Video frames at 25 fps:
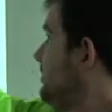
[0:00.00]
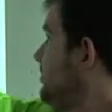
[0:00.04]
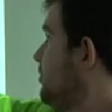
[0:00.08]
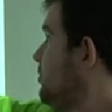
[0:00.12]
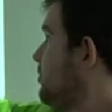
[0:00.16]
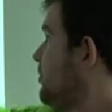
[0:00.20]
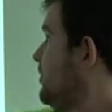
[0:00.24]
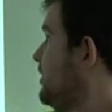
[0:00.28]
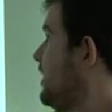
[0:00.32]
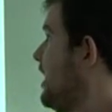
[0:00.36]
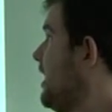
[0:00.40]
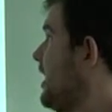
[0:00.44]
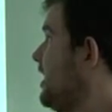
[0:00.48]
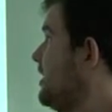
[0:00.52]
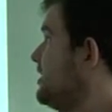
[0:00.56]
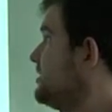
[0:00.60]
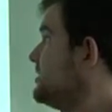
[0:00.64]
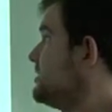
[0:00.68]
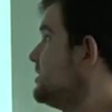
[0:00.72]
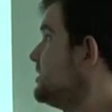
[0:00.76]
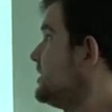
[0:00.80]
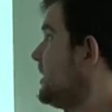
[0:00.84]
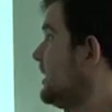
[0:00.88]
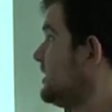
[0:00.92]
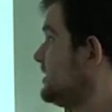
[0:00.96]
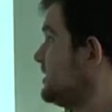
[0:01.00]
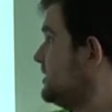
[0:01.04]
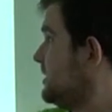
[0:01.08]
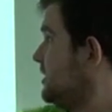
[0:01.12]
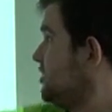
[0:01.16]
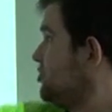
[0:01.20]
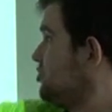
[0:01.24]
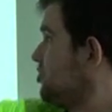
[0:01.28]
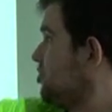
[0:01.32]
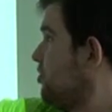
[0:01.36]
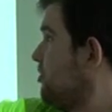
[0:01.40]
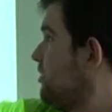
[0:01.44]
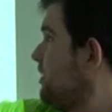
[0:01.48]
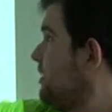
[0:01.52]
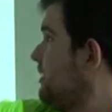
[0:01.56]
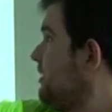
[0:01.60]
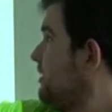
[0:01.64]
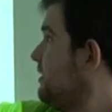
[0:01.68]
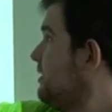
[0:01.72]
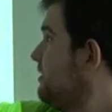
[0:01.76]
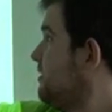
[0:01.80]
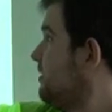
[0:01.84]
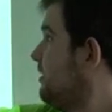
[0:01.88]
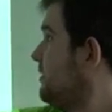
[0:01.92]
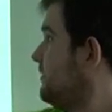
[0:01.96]
Other targets, that's the droid
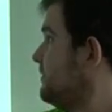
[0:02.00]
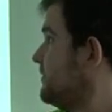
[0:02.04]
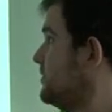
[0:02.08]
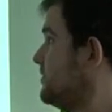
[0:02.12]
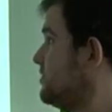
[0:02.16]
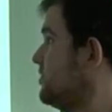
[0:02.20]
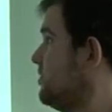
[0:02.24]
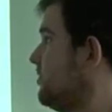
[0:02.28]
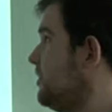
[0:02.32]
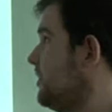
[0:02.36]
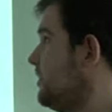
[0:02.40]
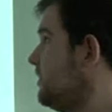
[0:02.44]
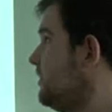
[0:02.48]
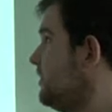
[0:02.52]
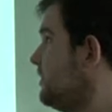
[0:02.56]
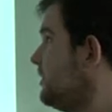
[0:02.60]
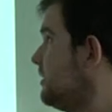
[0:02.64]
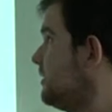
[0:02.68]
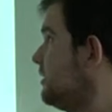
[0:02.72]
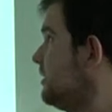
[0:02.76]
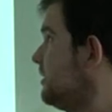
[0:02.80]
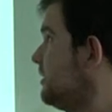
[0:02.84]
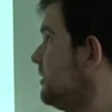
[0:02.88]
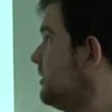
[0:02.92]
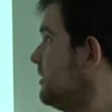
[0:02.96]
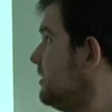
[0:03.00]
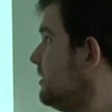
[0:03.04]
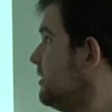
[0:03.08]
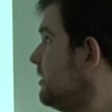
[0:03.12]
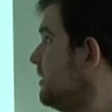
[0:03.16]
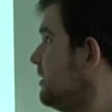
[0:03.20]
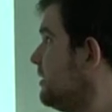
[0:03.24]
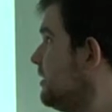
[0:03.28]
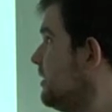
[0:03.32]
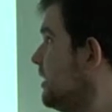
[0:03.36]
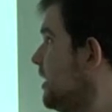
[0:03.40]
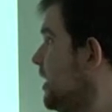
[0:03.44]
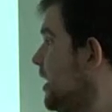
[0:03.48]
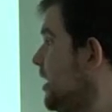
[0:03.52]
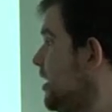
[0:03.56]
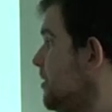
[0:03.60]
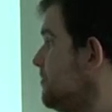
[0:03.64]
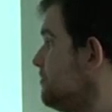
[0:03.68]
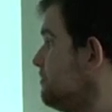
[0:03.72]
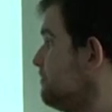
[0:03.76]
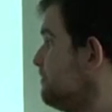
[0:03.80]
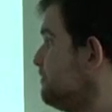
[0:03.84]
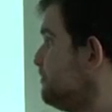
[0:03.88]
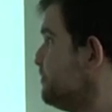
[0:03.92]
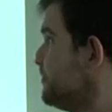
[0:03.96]
I've designed, and
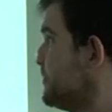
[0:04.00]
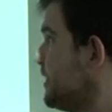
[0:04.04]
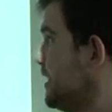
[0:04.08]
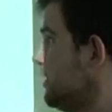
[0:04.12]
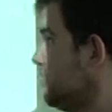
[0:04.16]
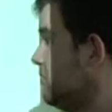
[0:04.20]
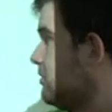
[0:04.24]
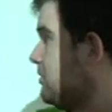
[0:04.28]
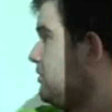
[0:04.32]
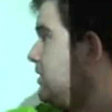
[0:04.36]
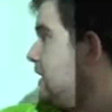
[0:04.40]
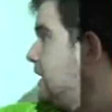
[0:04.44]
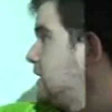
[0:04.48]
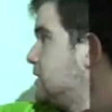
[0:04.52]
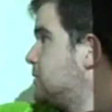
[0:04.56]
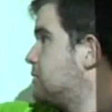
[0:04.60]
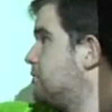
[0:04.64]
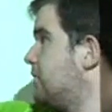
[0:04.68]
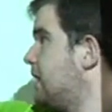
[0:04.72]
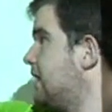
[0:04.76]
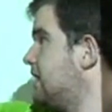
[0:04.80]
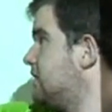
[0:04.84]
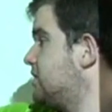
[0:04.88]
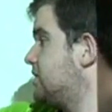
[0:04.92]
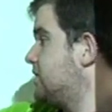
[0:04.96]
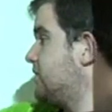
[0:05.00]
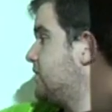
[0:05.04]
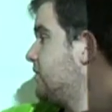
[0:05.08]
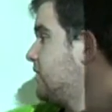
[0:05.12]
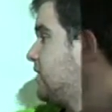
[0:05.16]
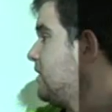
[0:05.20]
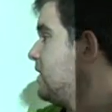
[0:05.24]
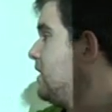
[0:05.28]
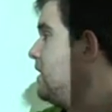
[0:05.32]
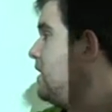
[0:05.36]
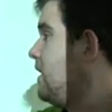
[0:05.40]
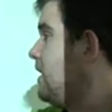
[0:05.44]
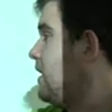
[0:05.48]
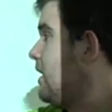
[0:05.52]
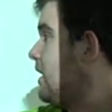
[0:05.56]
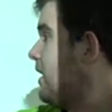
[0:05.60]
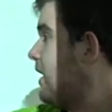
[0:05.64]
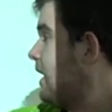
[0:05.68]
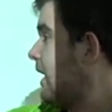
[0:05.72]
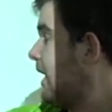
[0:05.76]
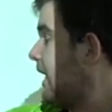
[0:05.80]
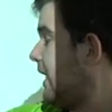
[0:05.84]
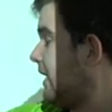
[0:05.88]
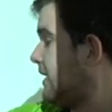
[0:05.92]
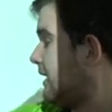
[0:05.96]
they're the inspirations for it.
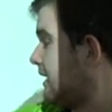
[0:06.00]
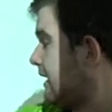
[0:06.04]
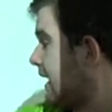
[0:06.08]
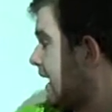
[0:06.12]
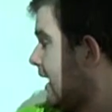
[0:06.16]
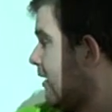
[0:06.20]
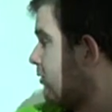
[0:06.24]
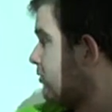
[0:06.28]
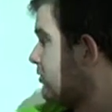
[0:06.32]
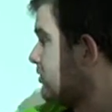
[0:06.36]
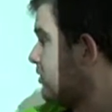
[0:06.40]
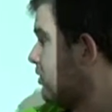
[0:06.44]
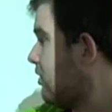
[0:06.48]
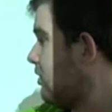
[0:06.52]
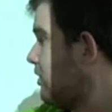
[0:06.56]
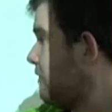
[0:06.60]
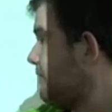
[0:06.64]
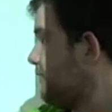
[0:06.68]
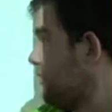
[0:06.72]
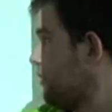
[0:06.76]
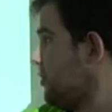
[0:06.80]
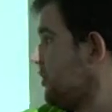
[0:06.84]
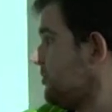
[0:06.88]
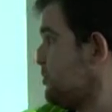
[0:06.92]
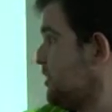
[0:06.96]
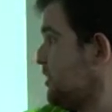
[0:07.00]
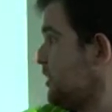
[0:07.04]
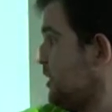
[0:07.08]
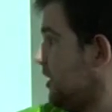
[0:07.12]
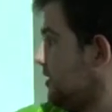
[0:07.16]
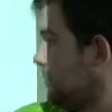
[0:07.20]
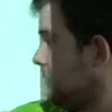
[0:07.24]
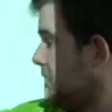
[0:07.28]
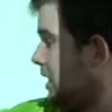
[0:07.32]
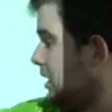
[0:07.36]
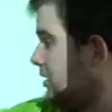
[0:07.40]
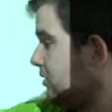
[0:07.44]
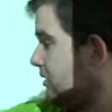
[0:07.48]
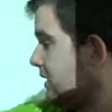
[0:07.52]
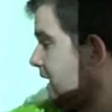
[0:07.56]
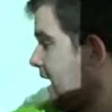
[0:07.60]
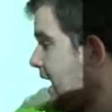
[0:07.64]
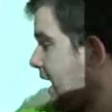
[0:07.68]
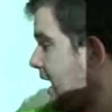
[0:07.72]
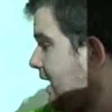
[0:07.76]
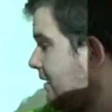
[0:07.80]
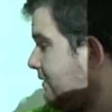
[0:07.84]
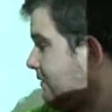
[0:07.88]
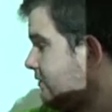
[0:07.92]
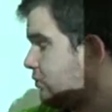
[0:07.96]
The outdoor environment, I'm going to
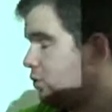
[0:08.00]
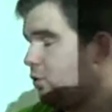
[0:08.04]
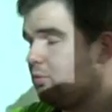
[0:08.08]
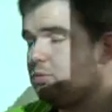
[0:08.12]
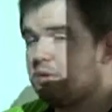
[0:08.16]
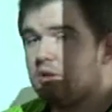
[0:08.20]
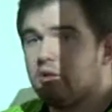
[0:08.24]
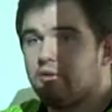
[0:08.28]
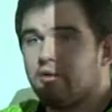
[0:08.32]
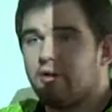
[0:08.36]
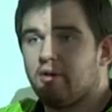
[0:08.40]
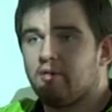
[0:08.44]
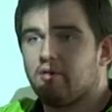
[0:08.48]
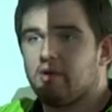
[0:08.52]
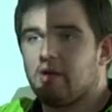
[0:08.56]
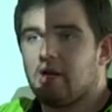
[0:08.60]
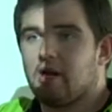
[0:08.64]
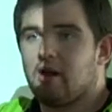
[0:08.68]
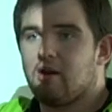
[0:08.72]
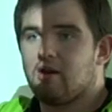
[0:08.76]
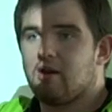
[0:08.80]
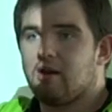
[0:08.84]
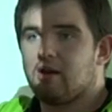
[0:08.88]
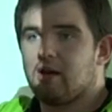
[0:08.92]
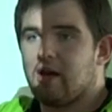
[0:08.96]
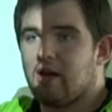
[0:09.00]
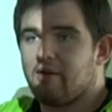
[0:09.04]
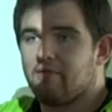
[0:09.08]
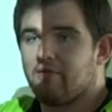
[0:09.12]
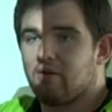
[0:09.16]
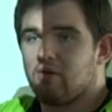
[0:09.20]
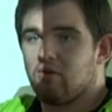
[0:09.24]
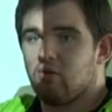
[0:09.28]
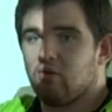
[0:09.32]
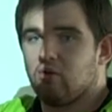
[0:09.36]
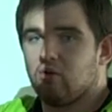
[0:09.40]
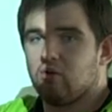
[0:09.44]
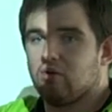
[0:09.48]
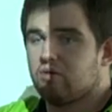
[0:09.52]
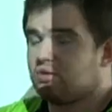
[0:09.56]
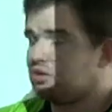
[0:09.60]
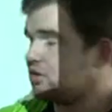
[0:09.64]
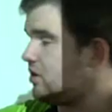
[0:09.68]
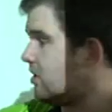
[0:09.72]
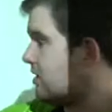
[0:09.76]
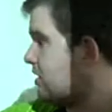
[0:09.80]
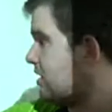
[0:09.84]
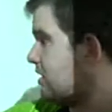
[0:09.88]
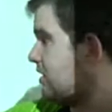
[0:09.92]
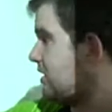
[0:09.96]
have rubble around the area and have it look
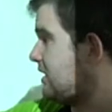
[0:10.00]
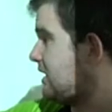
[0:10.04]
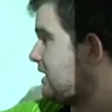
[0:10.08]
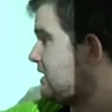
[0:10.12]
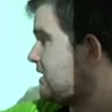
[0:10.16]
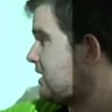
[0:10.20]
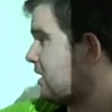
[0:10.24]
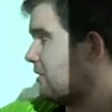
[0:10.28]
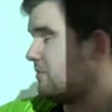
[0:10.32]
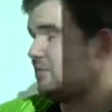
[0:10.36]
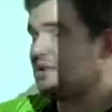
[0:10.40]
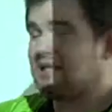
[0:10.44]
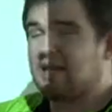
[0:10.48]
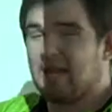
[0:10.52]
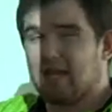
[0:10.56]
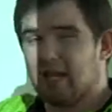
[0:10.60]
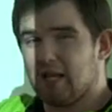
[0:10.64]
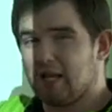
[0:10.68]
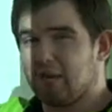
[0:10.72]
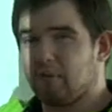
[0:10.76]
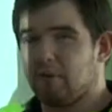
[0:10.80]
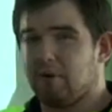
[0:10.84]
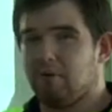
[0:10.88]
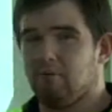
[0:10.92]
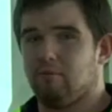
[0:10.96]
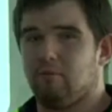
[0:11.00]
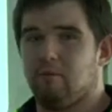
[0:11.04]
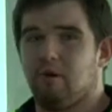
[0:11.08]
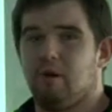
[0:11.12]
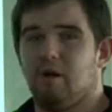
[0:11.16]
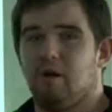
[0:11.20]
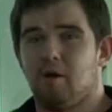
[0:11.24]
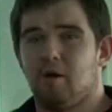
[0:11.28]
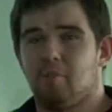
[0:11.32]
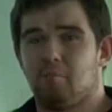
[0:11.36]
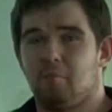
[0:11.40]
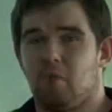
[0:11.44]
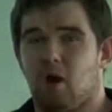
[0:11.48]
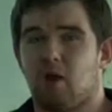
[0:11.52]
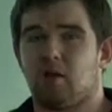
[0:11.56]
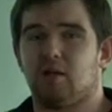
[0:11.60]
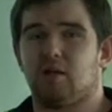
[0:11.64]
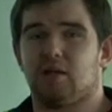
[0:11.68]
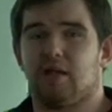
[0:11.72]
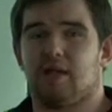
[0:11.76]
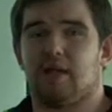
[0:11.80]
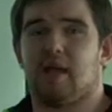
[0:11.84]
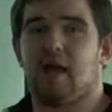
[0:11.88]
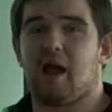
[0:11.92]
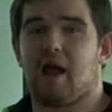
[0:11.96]
sort of like this. I'm thinking about
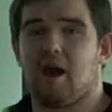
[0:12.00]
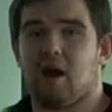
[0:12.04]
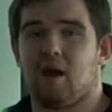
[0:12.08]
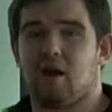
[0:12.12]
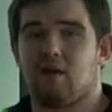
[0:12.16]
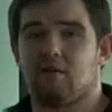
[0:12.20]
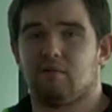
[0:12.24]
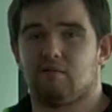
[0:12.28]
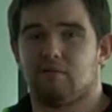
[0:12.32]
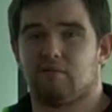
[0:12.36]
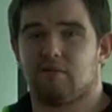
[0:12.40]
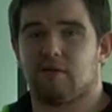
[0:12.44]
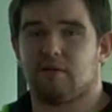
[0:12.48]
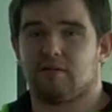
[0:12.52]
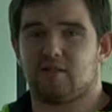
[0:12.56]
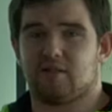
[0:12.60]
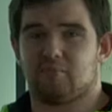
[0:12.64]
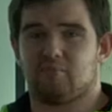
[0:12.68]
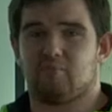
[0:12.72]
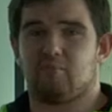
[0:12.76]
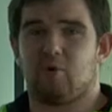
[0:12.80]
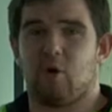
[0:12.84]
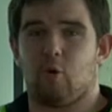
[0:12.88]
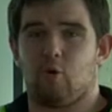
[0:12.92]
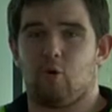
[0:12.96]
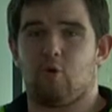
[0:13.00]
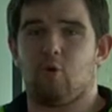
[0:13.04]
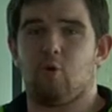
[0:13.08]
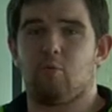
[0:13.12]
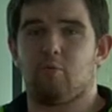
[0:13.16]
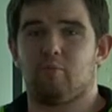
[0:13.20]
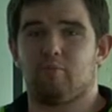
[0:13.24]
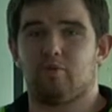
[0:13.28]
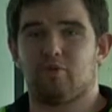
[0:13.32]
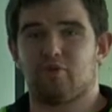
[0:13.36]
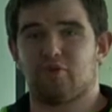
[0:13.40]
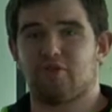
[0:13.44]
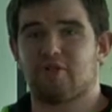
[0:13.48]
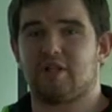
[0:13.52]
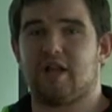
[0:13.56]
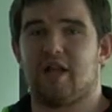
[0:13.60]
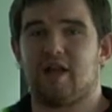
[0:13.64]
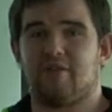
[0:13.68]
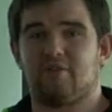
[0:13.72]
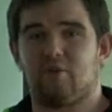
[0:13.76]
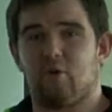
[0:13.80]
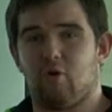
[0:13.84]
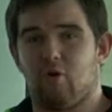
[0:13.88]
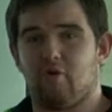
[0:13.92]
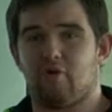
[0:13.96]
modelling a car that's broke up just to
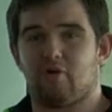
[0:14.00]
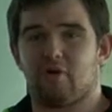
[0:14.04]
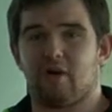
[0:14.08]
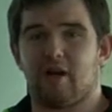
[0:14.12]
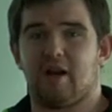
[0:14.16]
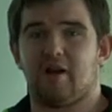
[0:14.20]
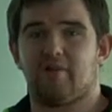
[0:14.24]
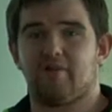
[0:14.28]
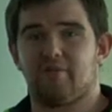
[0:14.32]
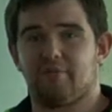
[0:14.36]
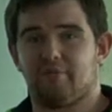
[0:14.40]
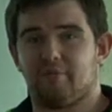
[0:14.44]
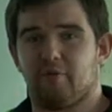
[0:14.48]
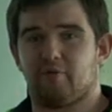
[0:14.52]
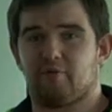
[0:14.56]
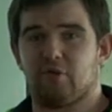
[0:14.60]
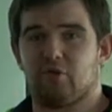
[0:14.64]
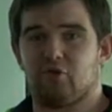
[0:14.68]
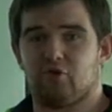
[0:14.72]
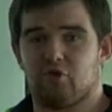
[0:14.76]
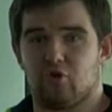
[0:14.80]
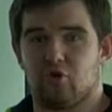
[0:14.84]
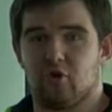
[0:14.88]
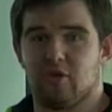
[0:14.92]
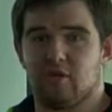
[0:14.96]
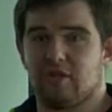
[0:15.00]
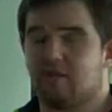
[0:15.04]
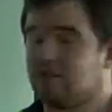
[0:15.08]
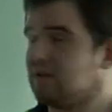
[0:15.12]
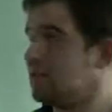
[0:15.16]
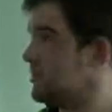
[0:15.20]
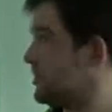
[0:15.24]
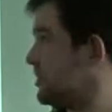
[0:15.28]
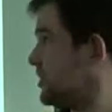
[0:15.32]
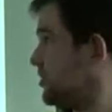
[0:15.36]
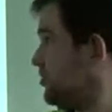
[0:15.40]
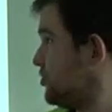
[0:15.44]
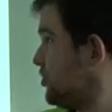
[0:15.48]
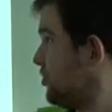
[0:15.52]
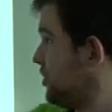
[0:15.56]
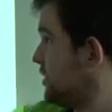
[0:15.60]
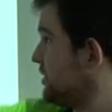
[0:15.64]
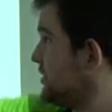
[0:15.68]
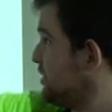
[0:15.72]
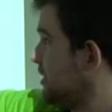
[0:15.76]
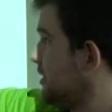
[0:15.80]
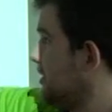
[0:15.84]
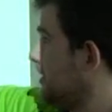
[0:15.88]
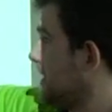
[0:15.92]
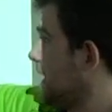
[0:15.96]
have cover there from the droids, because the
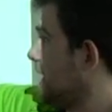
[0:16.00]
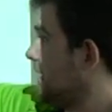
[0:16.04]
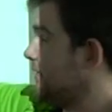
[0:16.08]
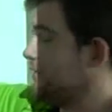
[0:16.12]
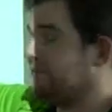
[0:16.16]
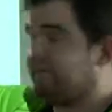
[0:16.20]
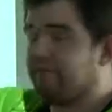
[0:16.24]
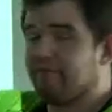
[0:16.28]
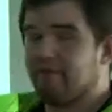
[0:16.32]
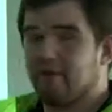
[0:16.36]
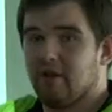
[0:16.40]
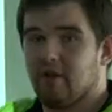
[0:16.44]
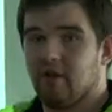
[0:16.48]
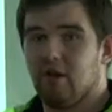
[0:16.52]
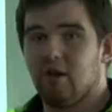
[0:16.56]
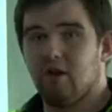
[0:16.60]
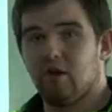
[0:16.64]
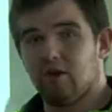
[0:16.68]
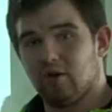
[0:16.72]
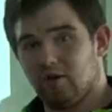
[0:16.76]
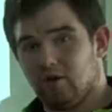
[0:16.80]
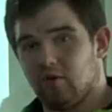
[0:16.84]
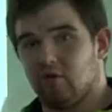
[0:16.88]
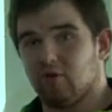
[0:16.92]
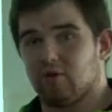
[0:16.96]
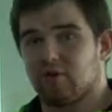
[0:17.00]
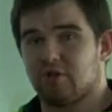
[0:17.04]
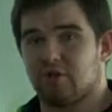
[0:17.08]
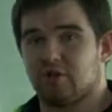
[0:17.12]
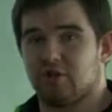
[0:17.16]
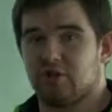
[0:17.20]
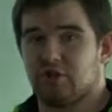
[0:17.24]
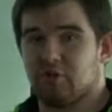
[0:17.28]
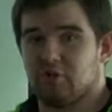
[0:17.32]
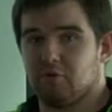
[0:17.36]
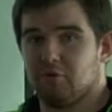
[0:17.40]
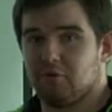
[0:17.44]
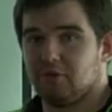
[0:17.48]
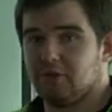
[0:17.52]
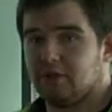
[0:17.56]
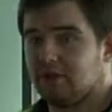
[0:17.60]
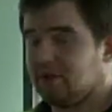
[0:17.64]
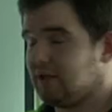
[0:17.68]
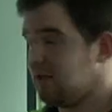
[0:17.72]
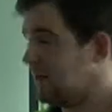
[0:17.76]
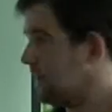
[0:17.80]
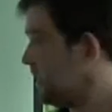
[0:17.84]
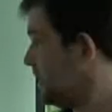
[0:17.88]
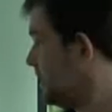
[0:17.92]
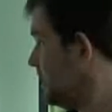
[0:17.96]
droids are going to have guns and shoot chicken.